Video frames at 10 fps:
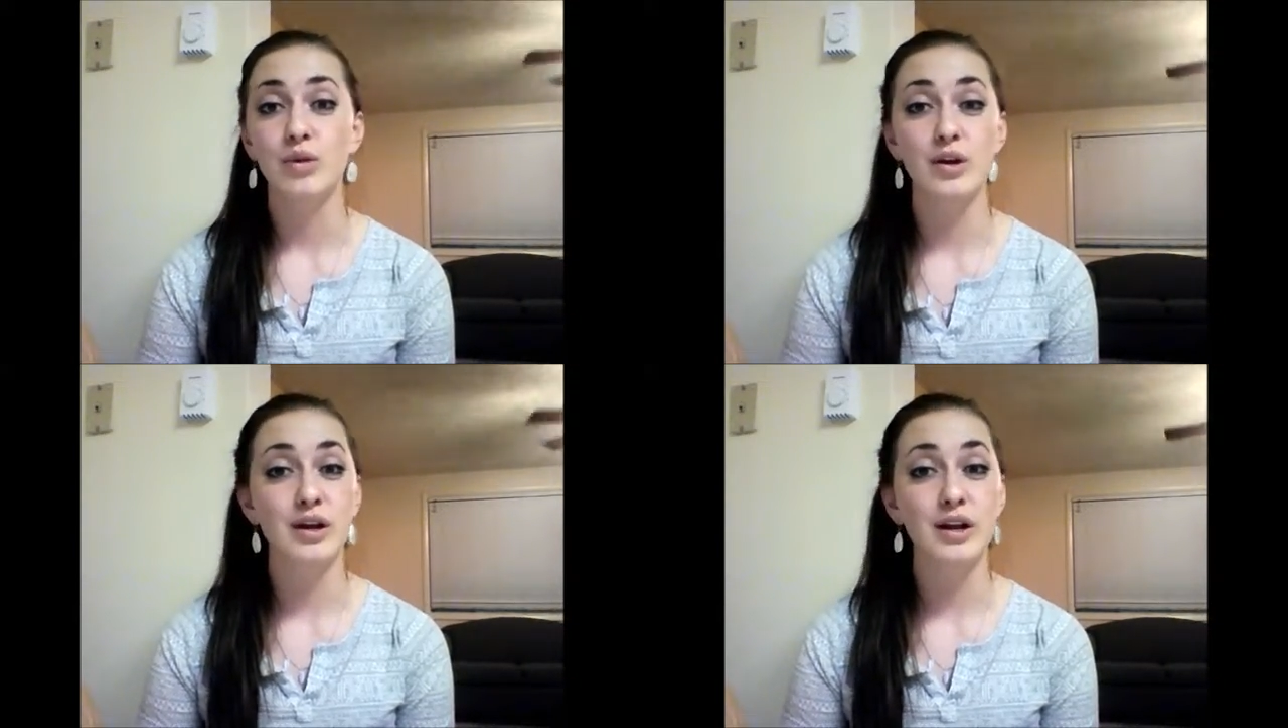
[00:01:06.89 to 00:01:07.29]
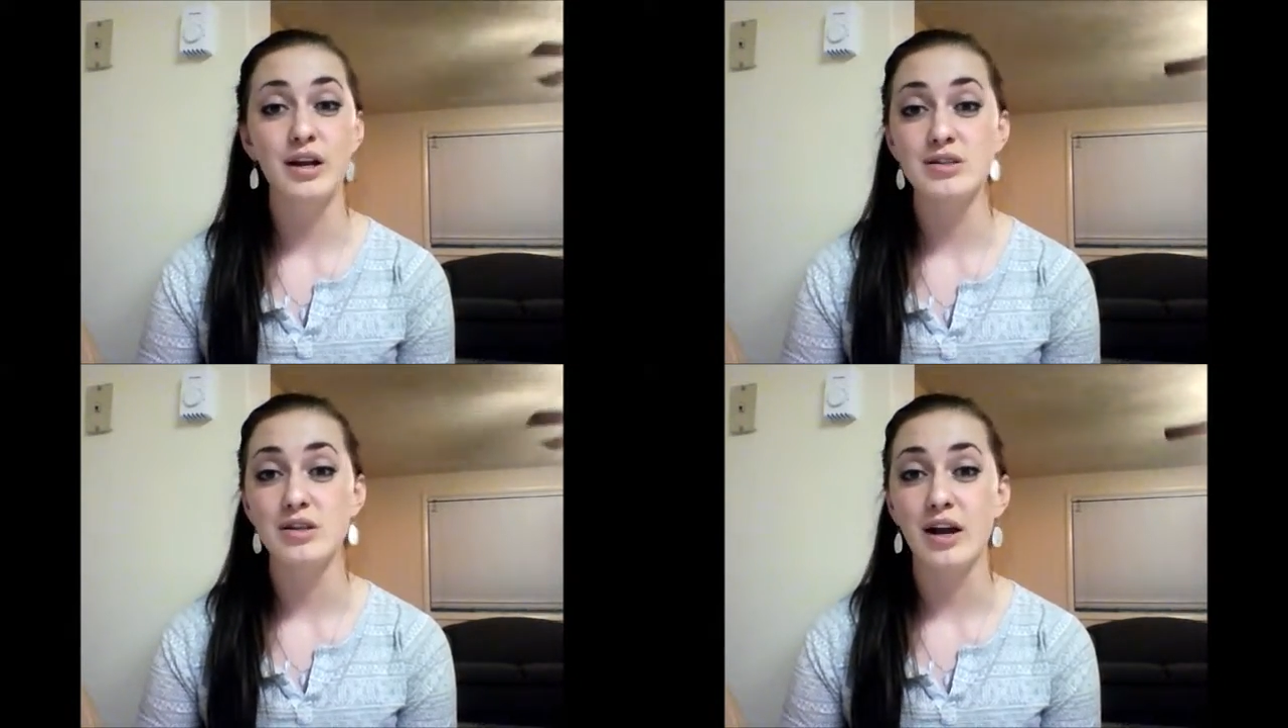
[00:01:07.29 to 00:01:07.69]
they're going
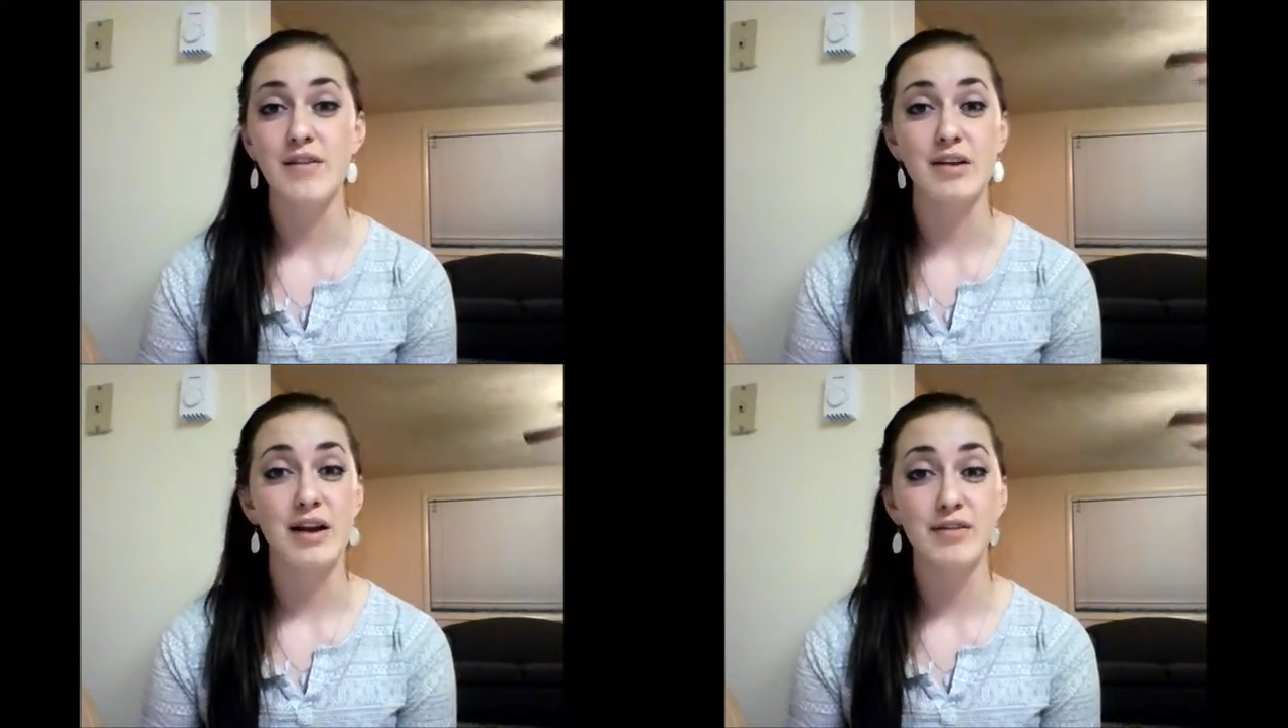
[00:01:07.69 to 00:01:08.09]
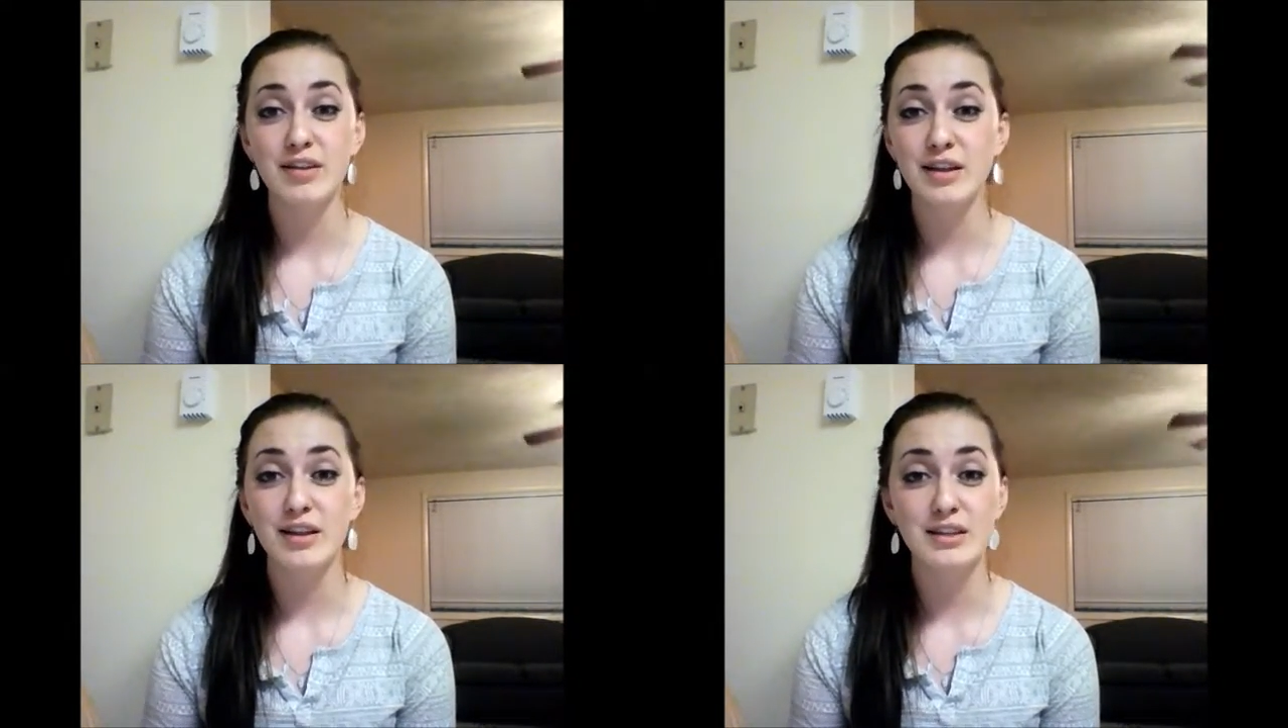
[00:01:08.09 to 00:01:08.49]
to start having
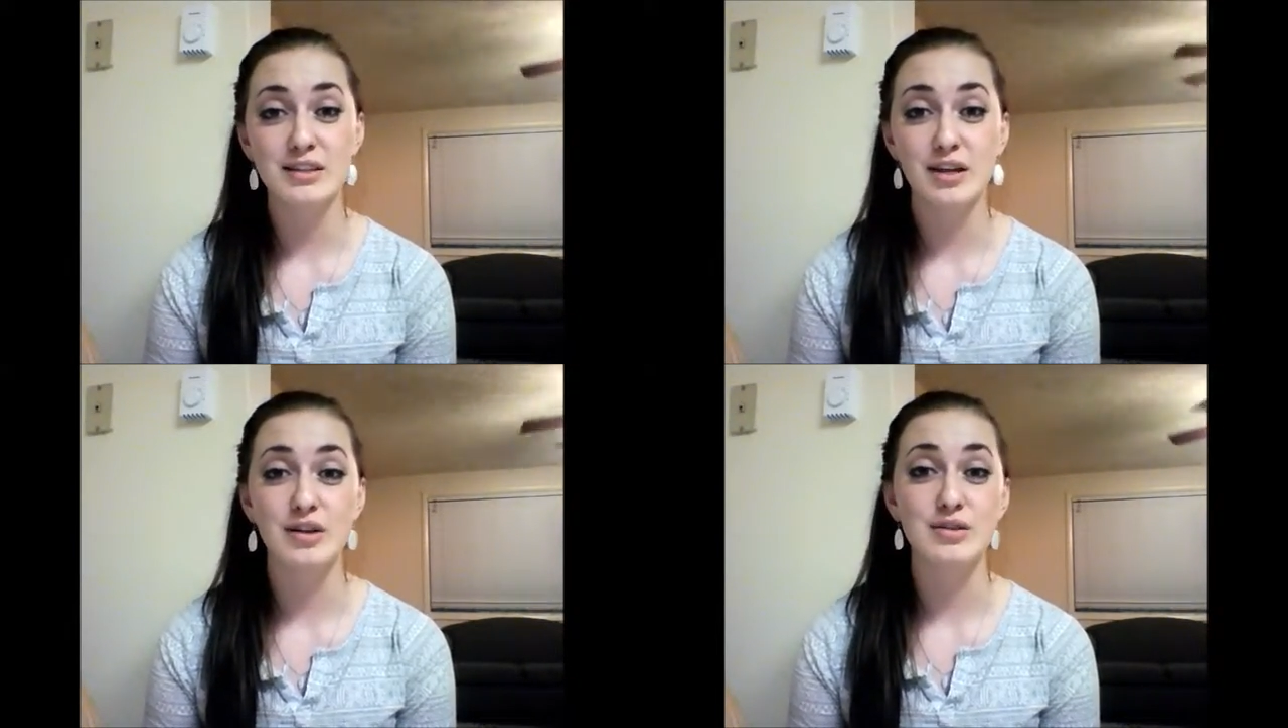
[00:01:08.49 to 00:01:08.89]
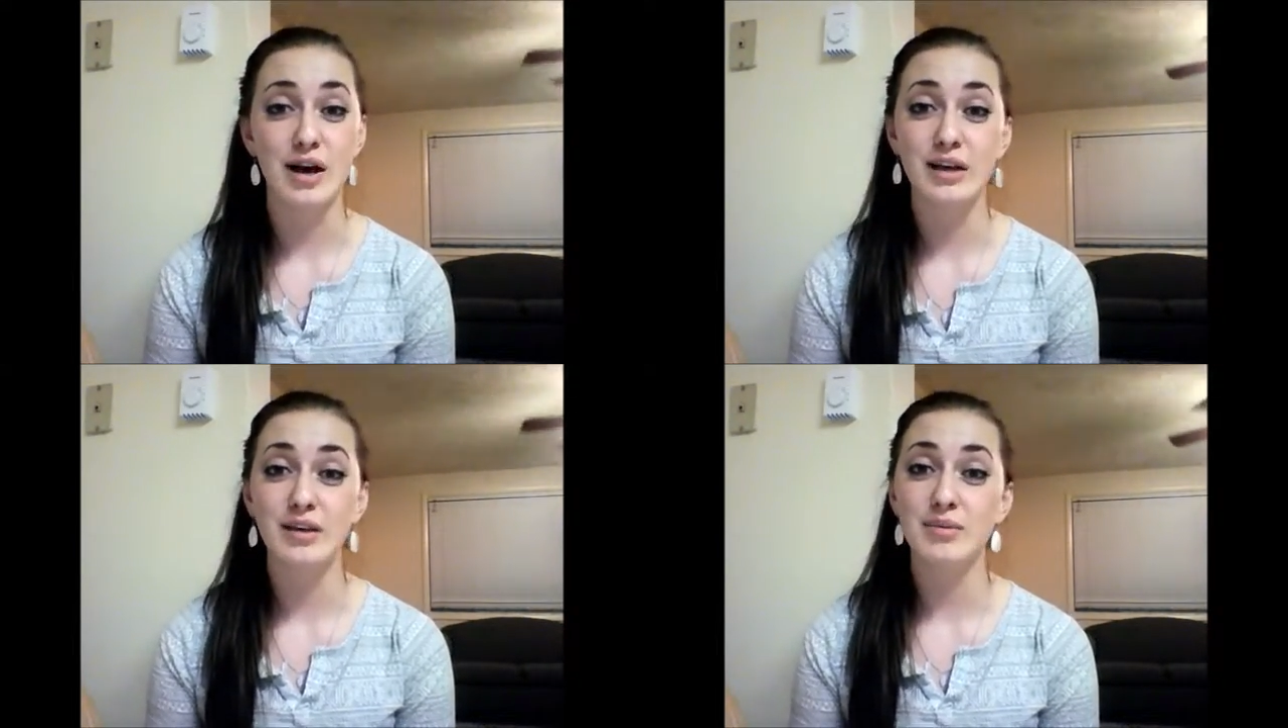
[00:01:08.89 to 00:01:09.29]
everything that's done
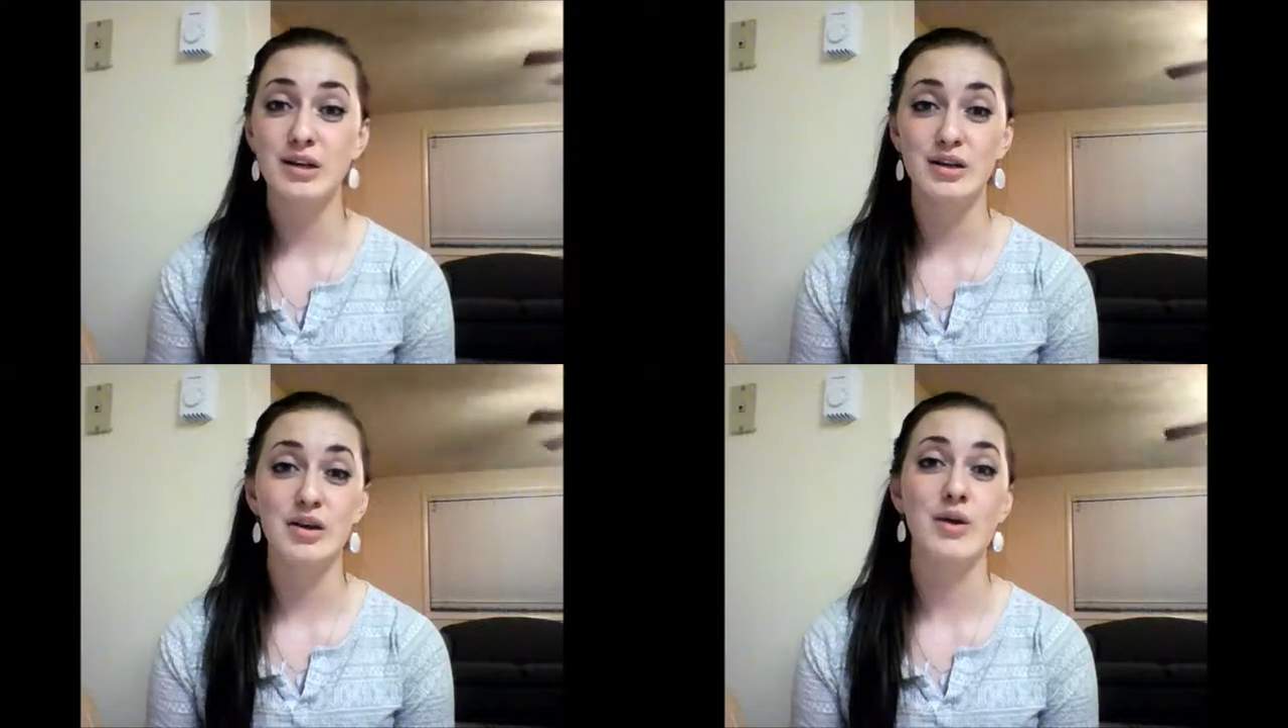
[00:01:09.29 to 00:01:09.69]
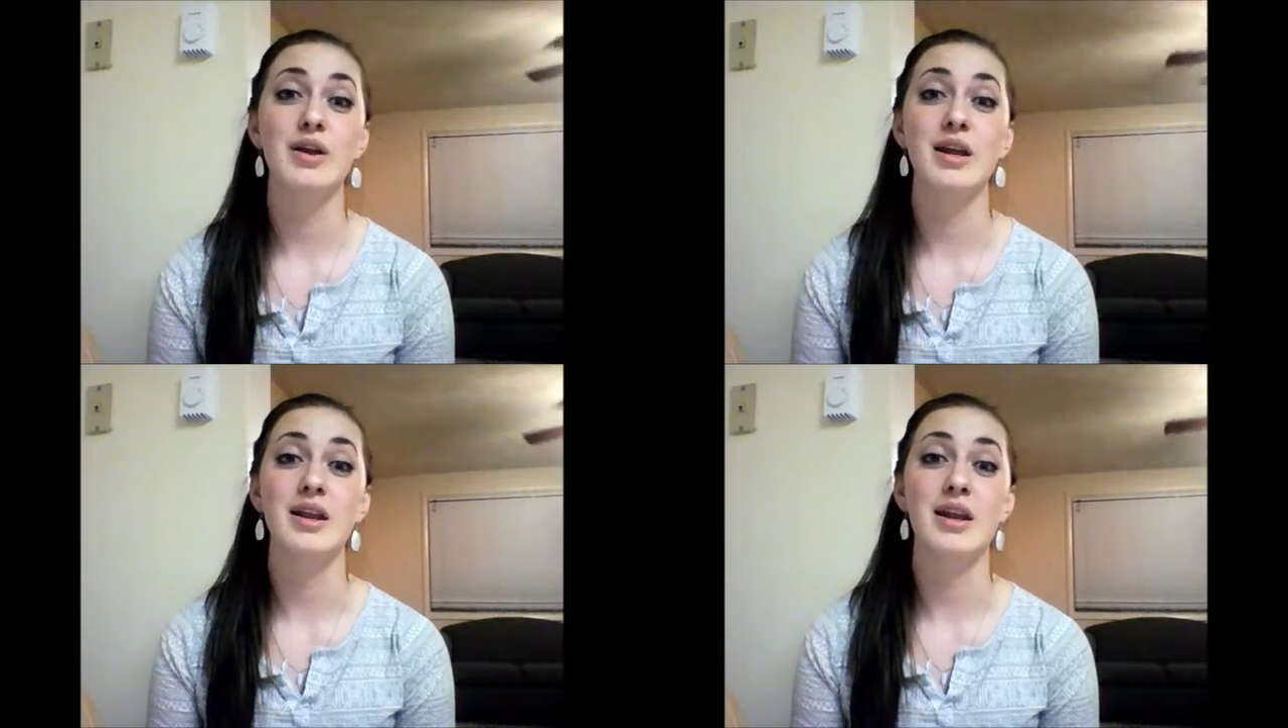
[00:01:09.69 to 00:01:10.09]
documented,
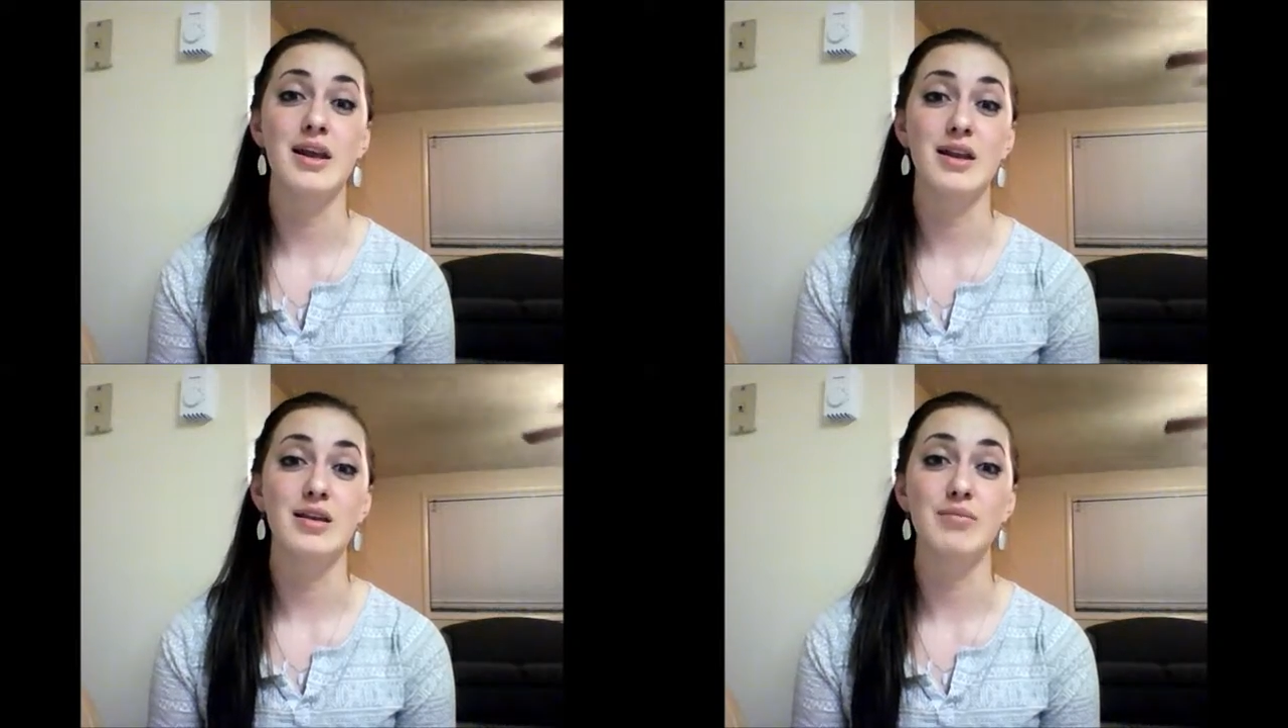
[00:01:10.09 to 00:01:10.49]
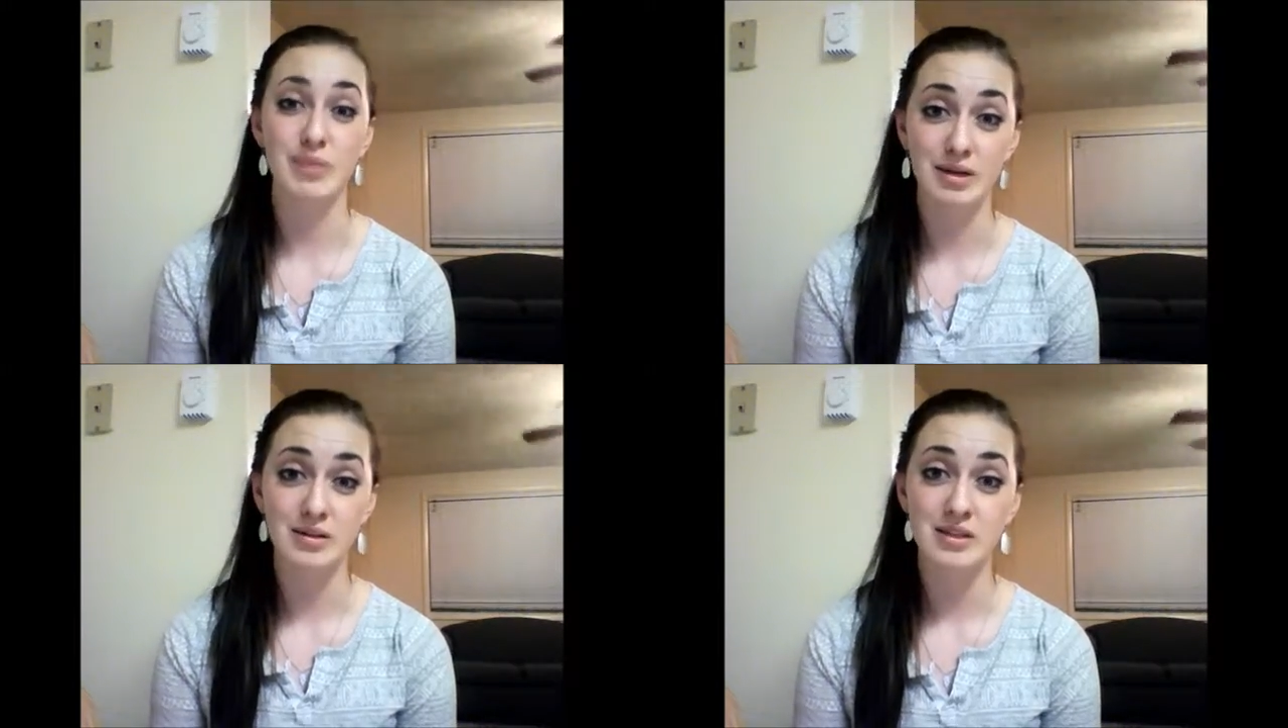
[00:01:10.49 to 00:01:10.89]
coded, and
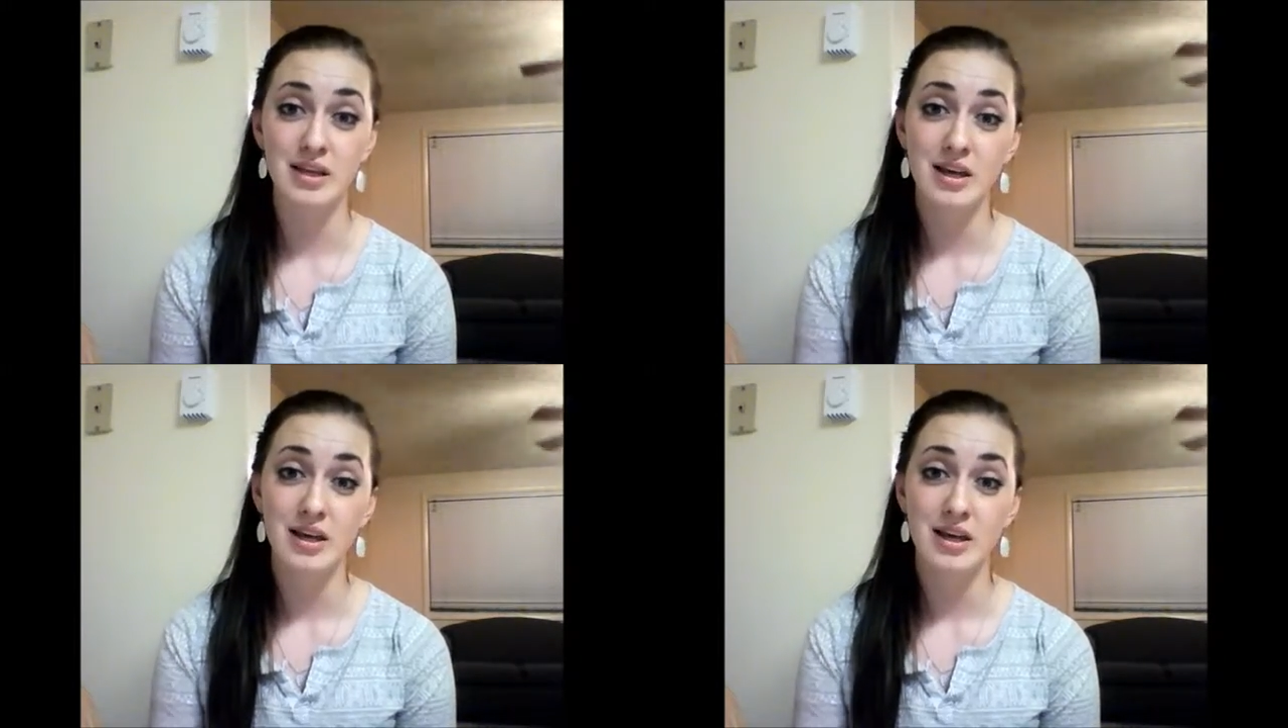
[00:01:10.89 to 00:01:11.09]
billed.